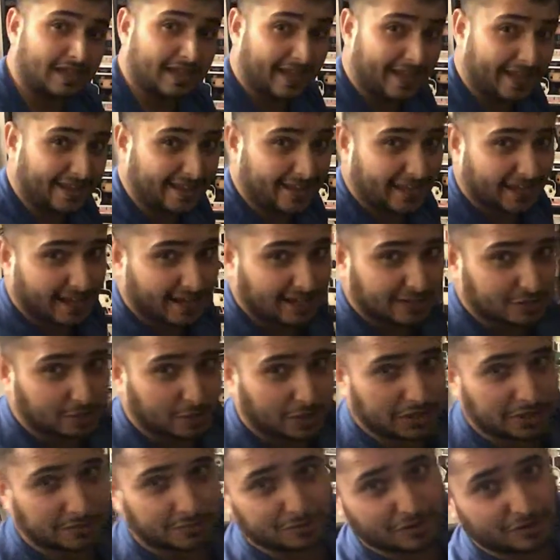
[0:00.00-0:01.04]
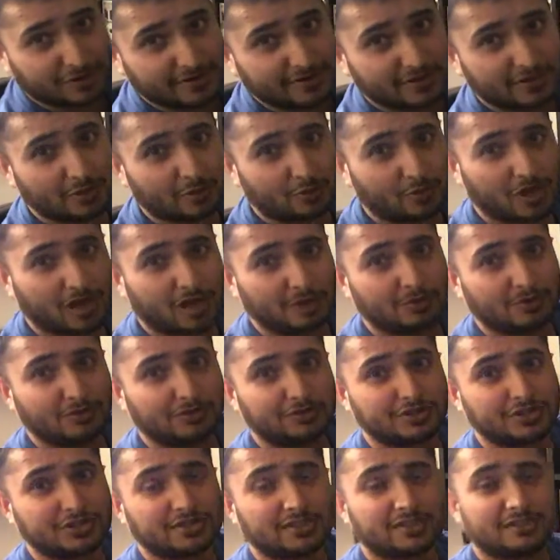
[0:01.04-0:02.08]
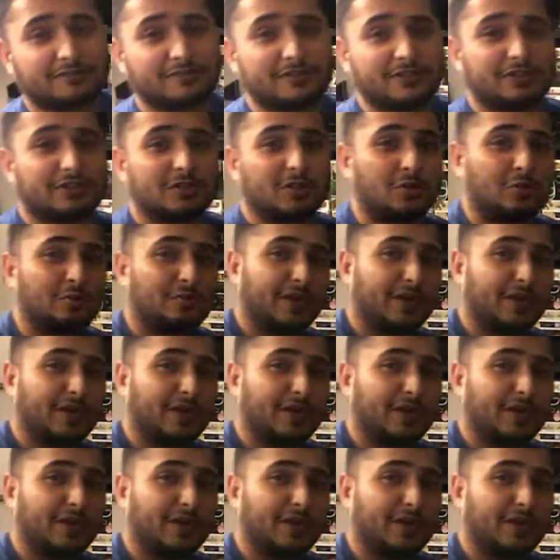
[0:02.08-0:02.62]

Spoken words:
Hey guys, welcome to another Wahab Originals video.